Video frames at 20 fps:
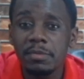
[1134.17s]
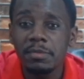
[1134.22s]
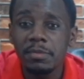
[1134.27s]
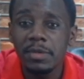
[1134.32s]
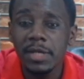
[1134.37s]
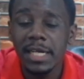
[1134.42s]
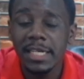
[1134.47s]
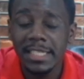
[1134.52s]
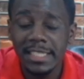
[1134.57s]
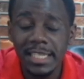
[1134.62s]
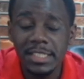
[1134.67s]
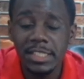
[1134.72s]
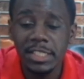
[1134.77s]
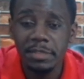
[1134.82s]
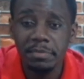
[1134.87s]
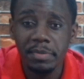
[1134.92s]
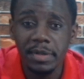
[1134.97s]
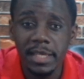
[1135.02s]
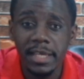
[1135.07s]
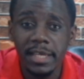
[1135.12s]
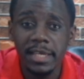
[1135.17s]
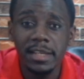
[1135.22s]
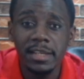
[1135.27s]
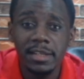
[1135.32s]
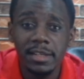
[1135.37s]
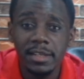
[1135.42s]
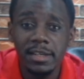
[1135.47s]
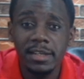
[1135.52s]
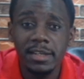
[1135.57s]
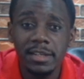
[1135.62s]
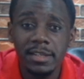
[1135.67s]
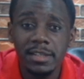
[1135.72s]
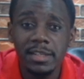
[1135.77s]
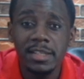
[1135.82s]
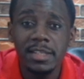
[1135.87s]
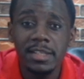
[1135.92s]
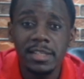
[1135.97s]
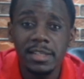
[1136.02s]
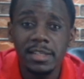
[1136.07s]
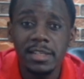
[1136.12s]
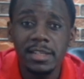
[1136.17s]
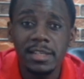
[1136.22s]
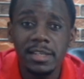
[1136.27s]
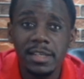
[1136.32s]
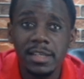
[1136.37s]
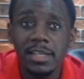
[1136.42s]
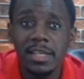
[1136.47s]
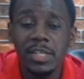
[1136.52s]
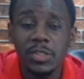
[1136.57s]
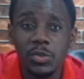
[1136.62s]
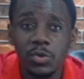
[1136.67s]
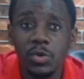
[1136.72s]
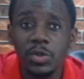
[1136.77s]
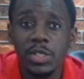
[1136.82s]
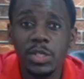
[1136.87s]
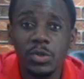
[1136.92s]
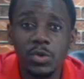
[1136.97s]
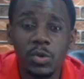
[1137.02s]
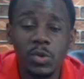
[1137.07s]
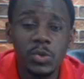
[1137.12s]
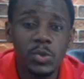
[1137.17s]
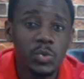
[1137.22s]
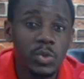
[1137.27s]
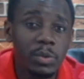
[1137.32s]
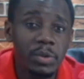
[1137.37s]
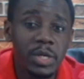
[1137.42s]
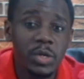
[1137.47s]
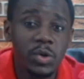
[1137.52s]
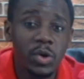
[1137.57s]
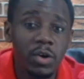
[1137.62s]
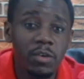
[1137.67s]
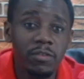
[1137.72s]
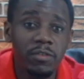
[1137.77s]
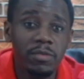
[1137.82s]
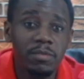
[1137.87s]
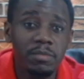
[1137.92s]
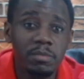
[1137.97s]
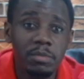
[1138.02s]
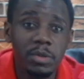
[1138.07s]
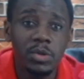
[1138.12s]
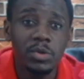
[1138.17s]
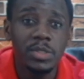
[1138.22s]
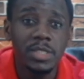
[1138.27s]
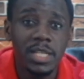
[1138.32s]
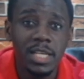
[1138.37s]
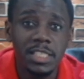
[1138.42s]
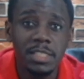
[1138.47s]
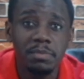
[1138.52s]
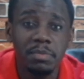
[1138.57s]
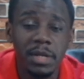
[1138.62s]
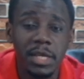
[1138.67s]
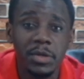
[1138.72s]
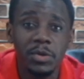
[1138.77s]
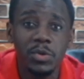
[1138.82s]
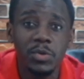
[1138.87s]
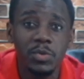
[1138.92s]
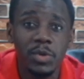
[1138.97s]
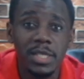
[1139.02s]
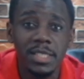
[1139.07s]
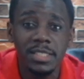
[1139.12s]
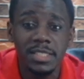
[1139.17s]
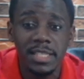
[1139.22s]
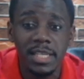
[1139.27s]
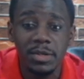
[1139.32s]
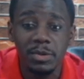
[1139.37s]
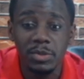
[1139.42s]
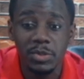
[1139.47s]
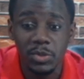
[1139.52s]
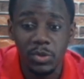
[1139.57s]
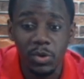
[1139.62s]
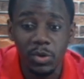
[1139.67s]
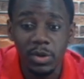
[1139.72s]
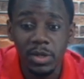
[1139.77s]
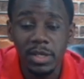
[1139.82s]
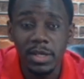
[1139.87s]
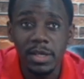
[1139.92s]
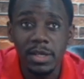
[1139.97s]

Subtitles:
and he doesn't play, he has gotten close to a week off, because he last played on Wednesday, not so?